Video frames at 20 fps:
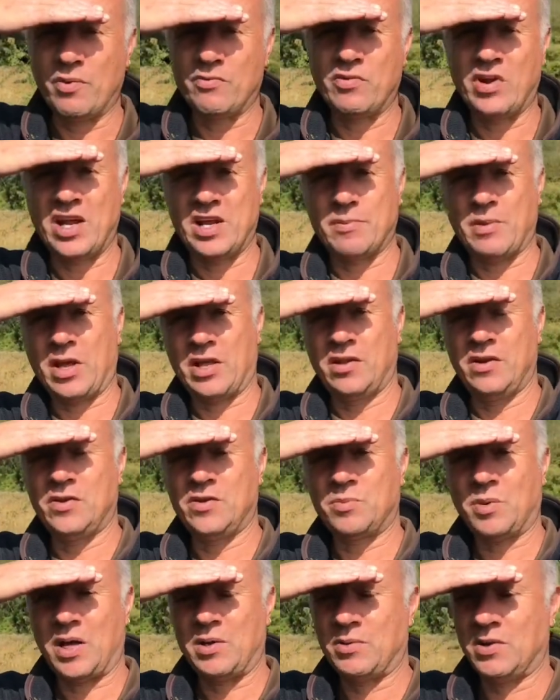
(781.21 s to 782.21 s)
reading about in the
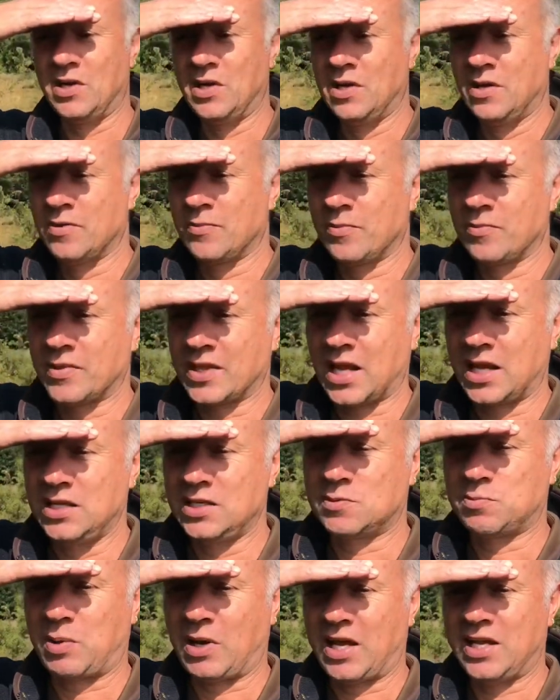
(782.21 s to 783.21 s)
newspaper, this
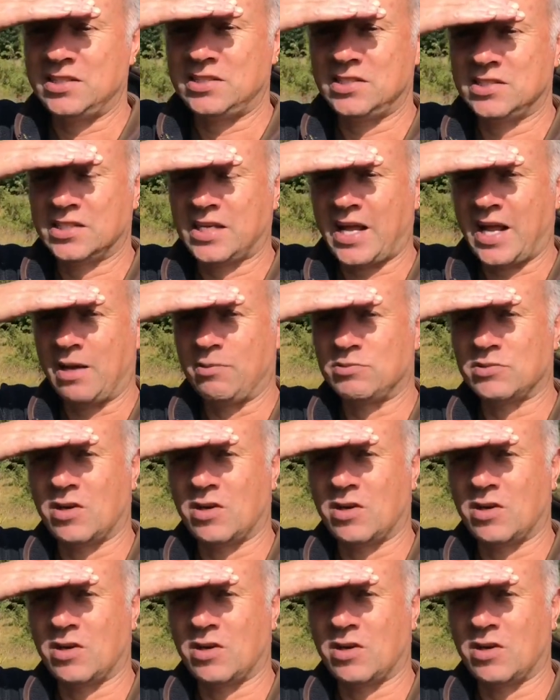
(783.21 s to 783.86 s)
place is kept